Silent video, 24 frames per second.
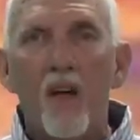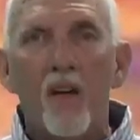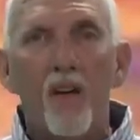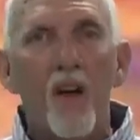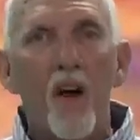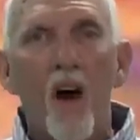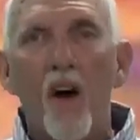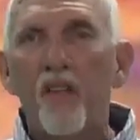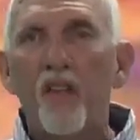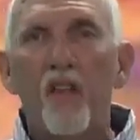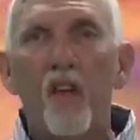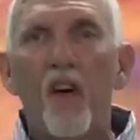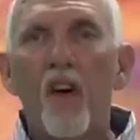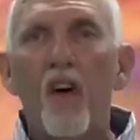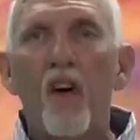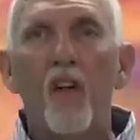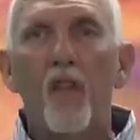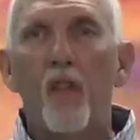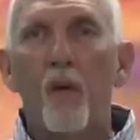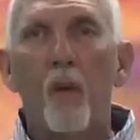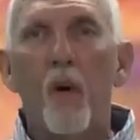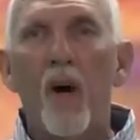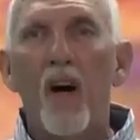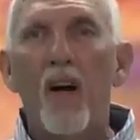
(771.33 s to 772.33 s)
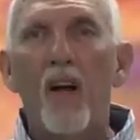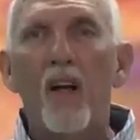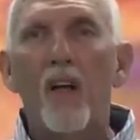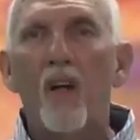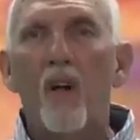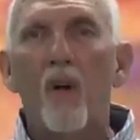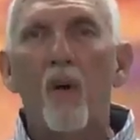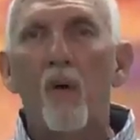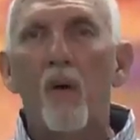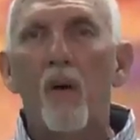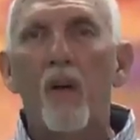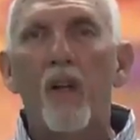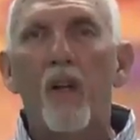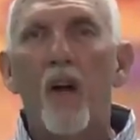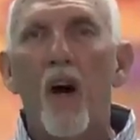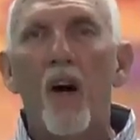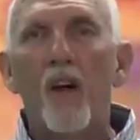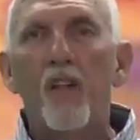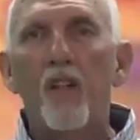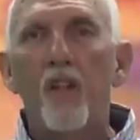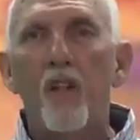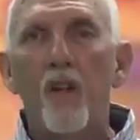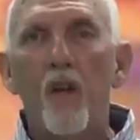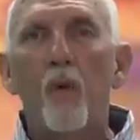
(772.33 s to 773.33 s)
Not the other way, glory to
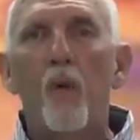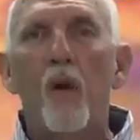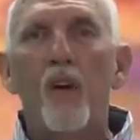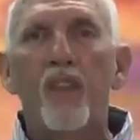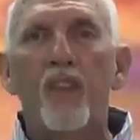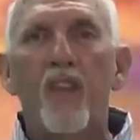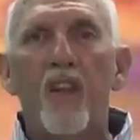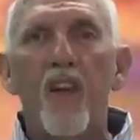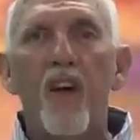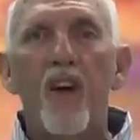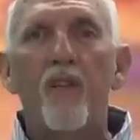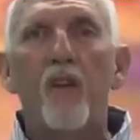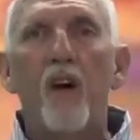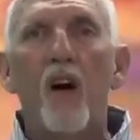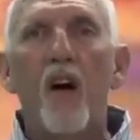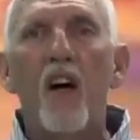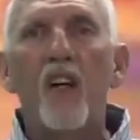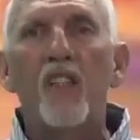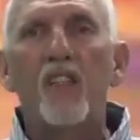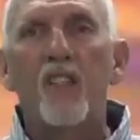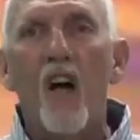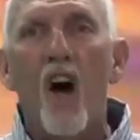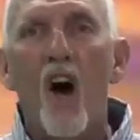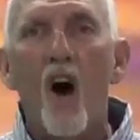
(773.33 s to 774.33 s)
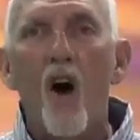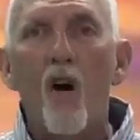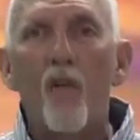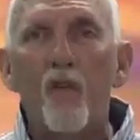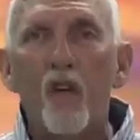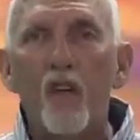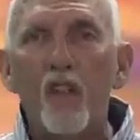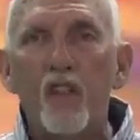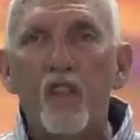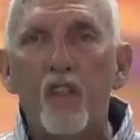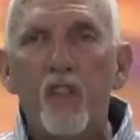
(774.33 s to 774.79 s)
God. You know what the devil has to offer?